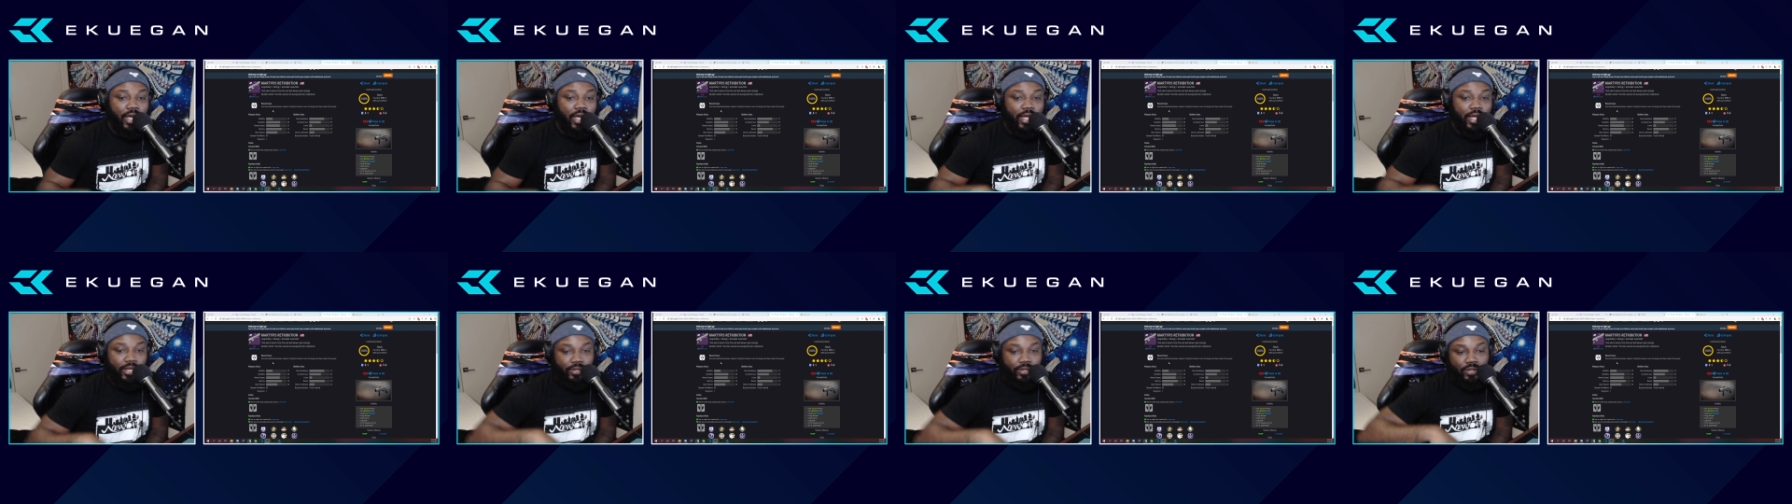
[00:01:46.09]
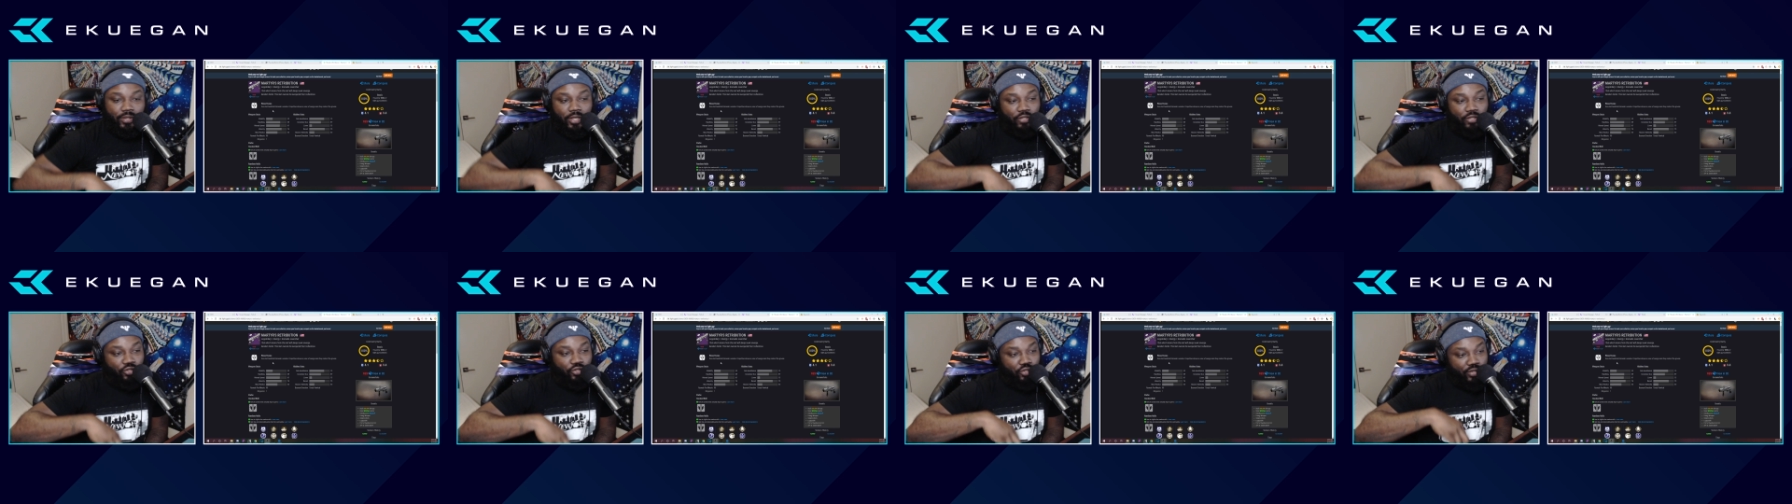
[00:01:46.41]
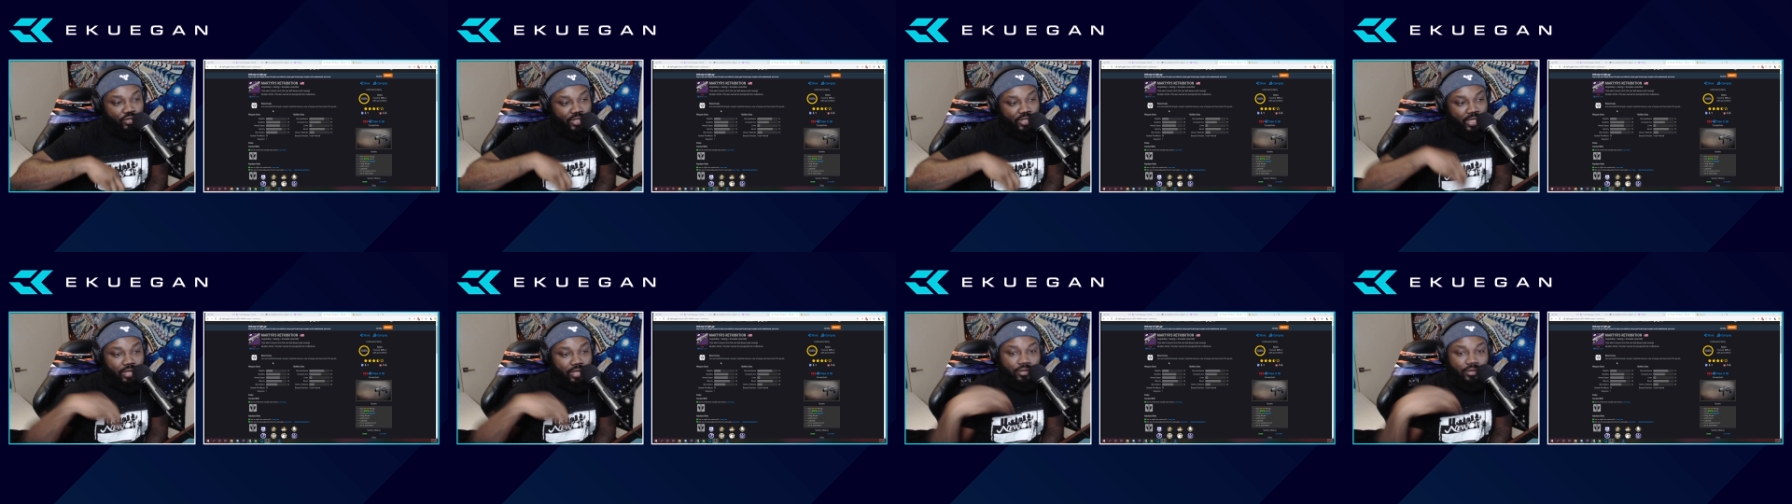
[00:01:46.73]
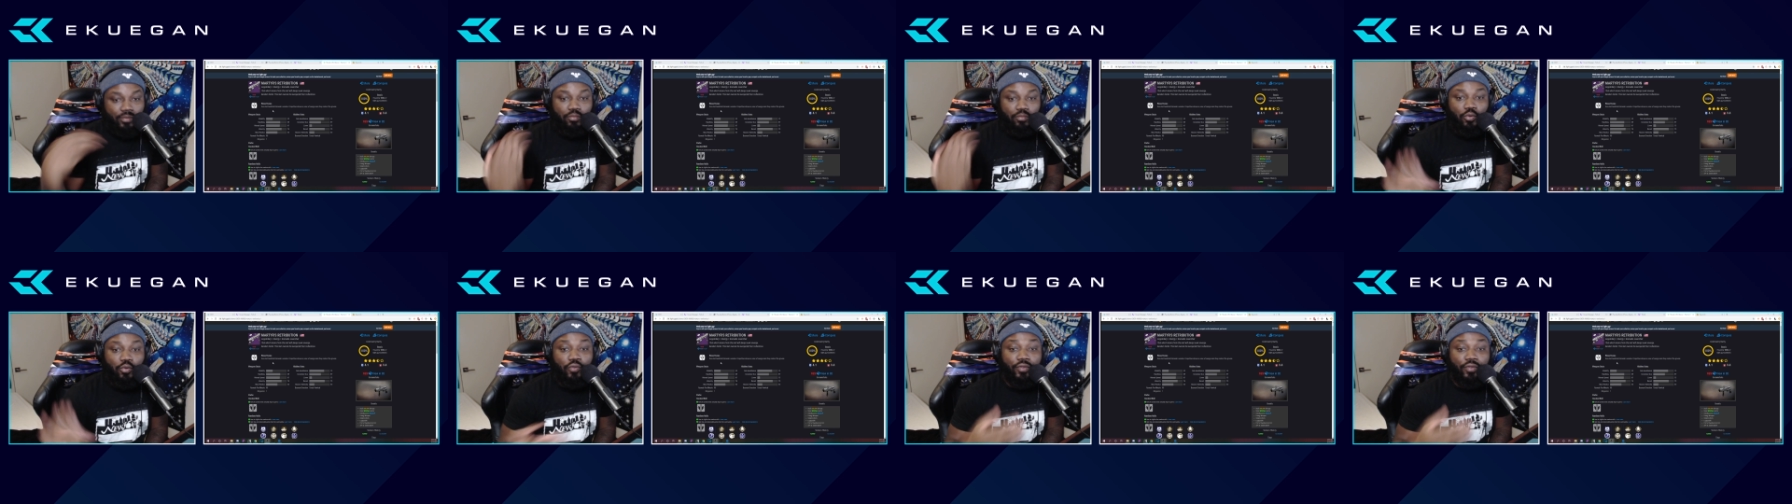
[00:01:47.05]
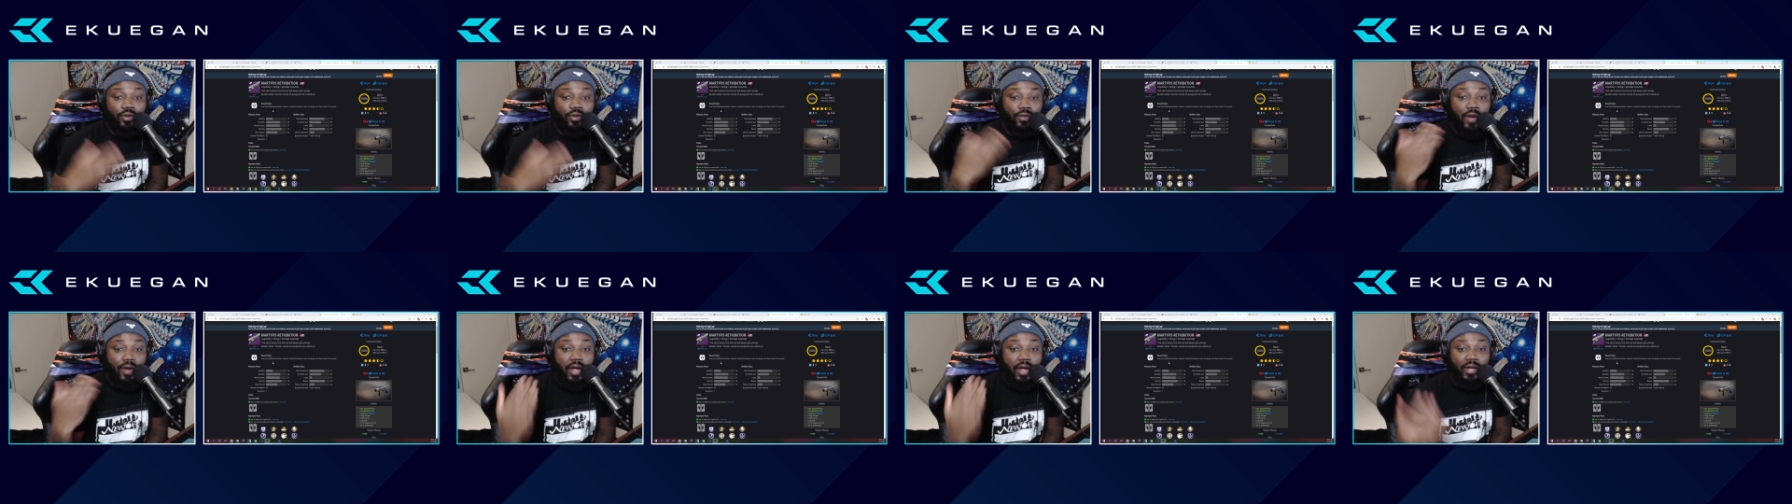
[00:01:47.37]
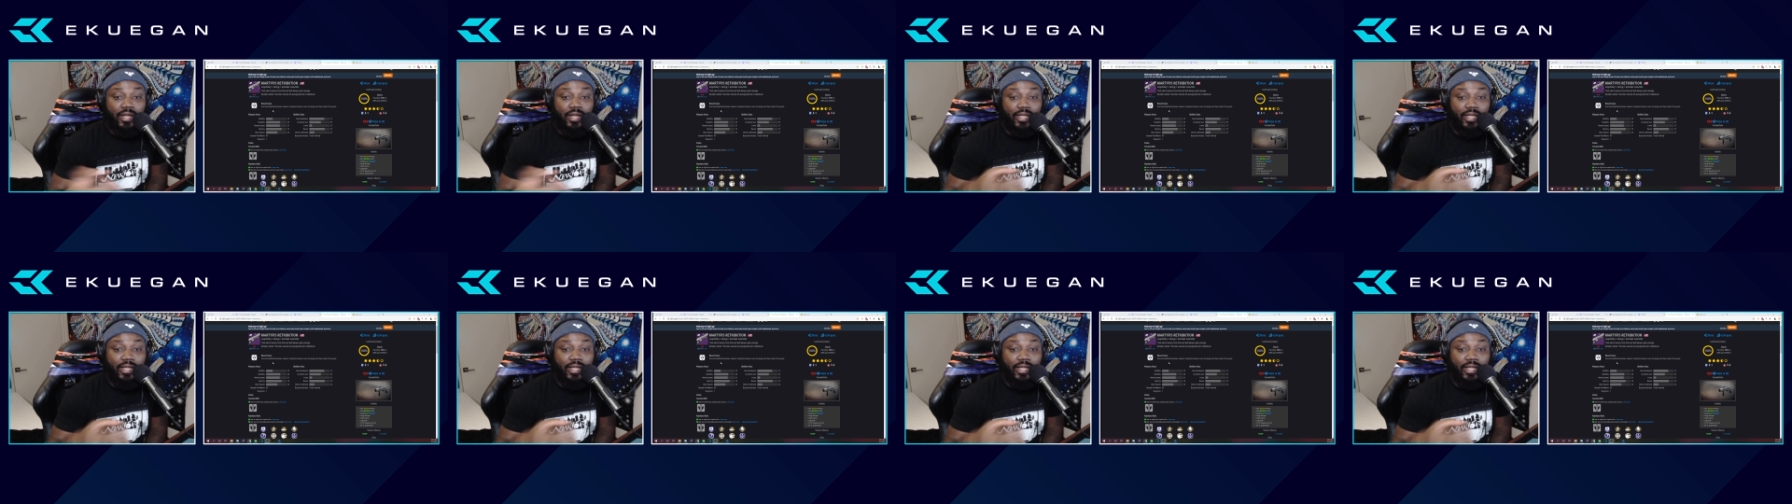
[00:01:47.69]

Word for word: it, it just keeps moving around.